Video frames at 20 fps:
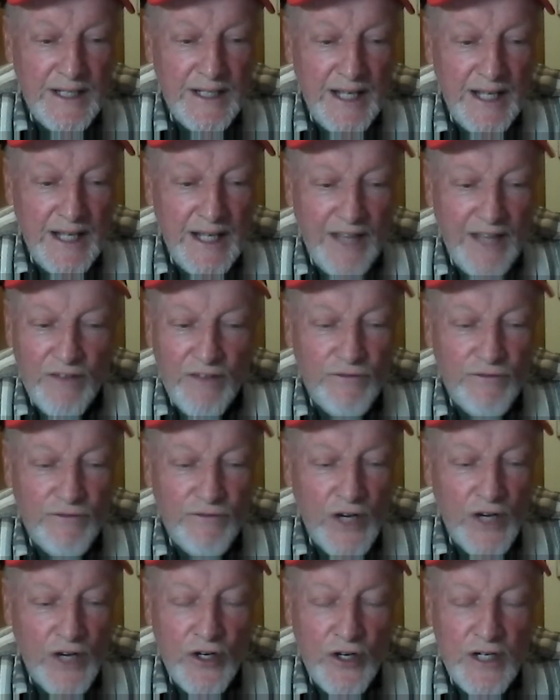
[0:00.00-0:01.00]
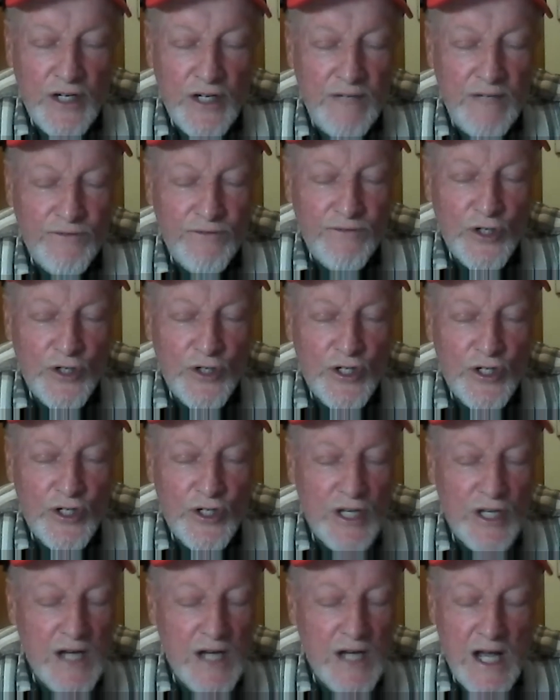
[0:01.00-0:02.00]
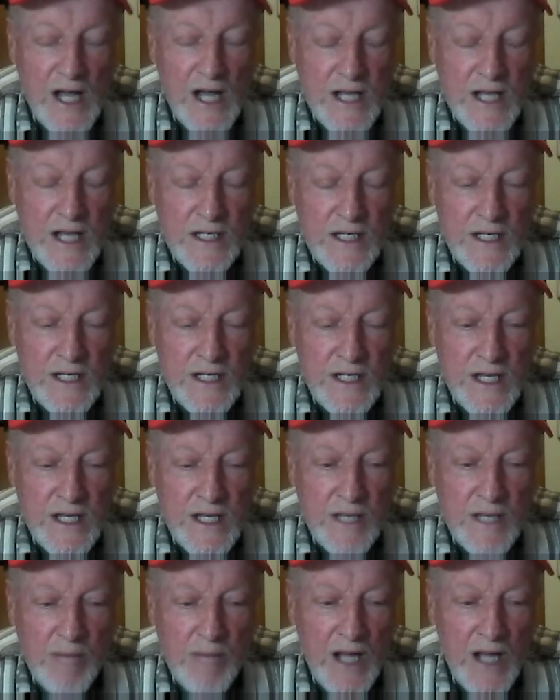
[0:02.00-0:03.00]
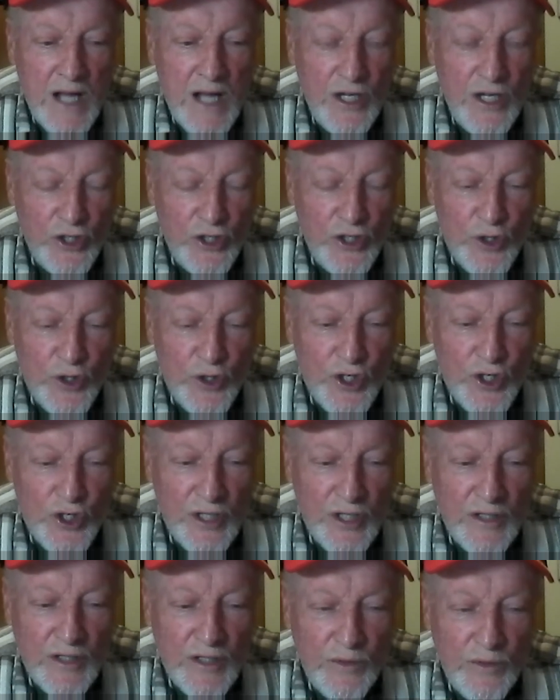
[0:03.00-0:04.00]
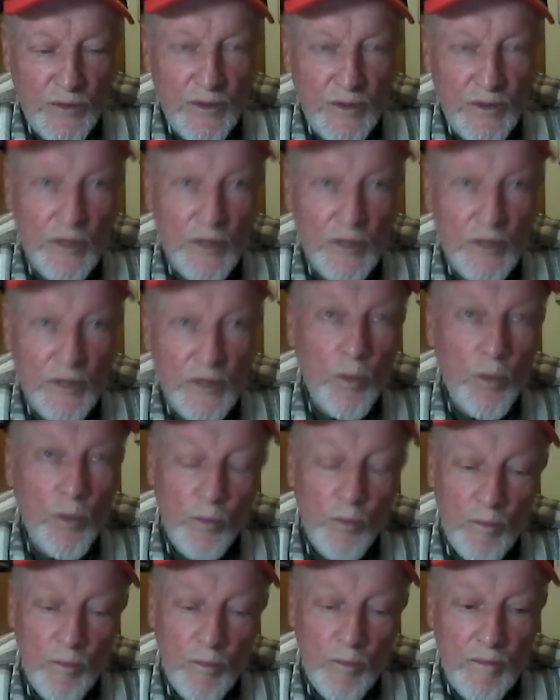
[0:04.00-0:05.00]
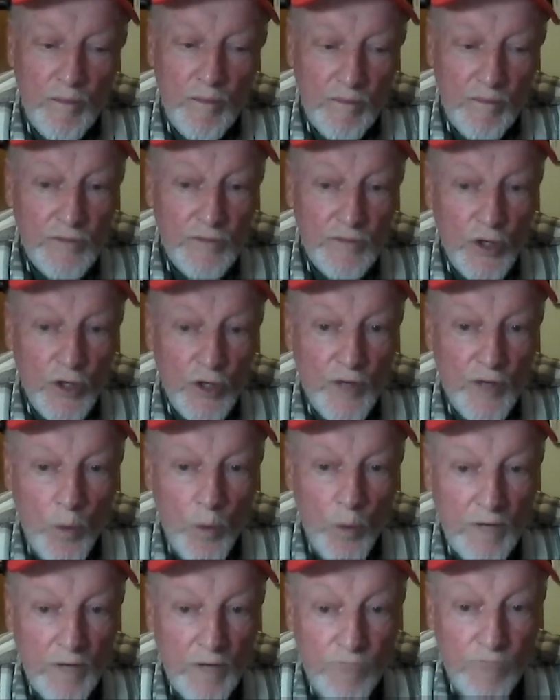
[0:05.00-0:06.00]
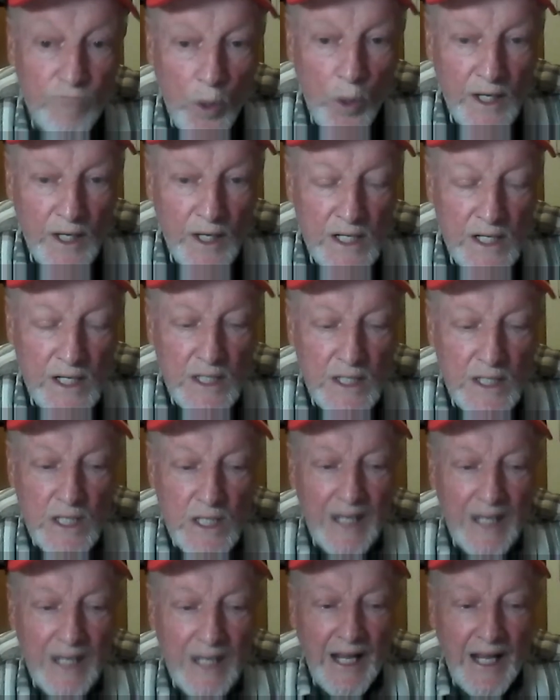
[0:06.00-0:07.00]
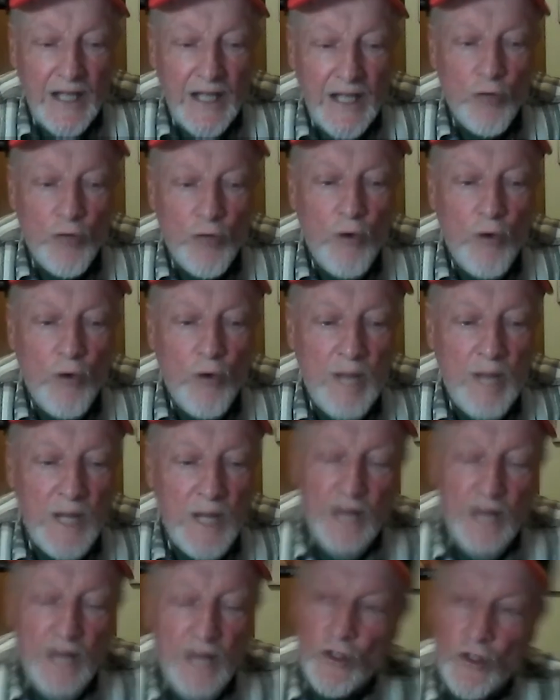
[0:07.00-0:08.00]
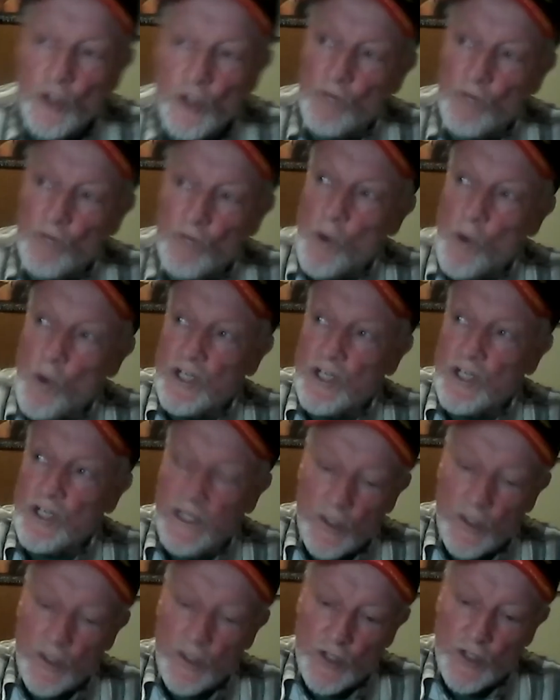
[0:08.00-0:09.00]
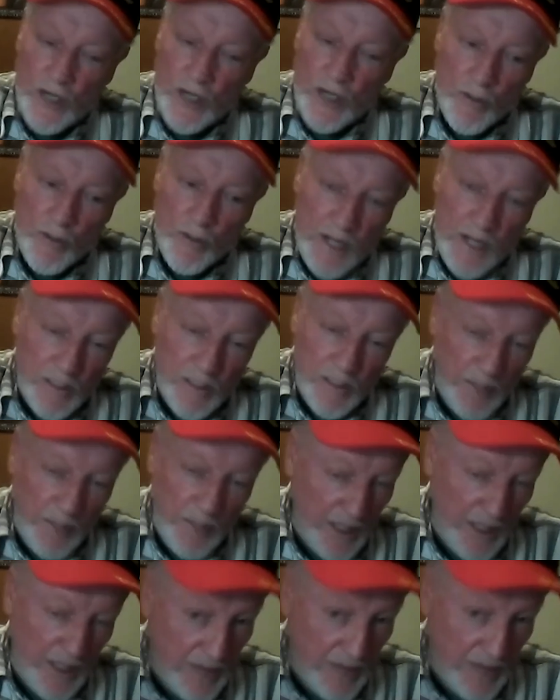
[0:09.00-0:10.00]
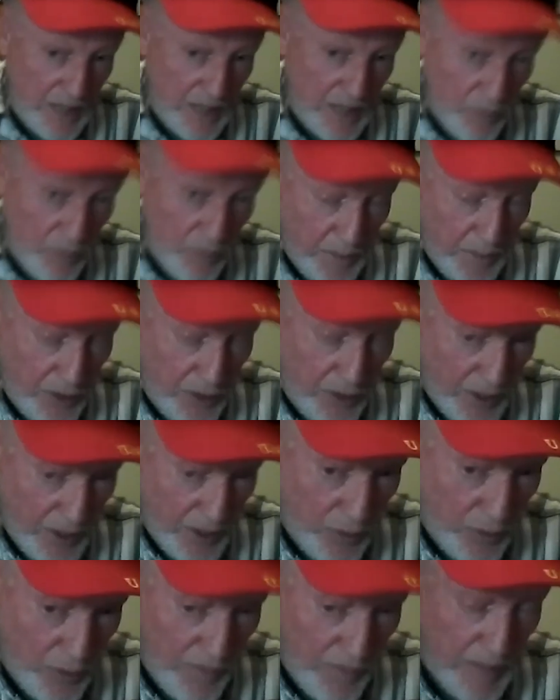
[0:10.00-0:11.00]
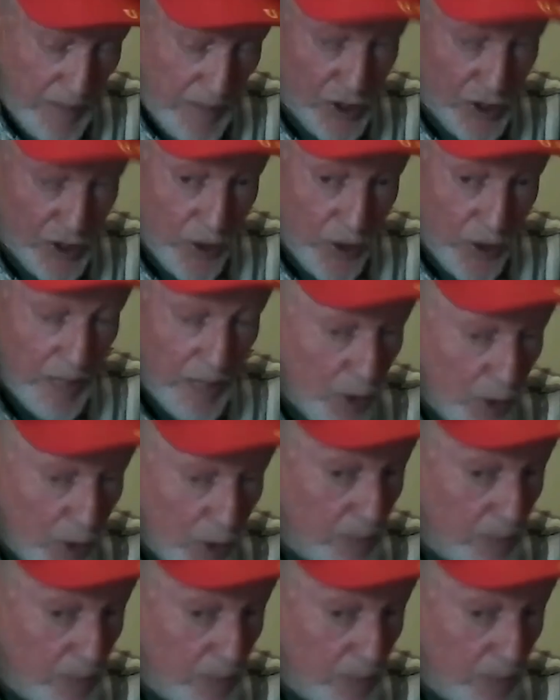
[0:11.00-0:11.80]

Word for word: And the very first night in my hooch, there was a Soviet 140 that landed right behind the hooch. Fortunately, those things are made to penetrate penetrate the revetment so they can go up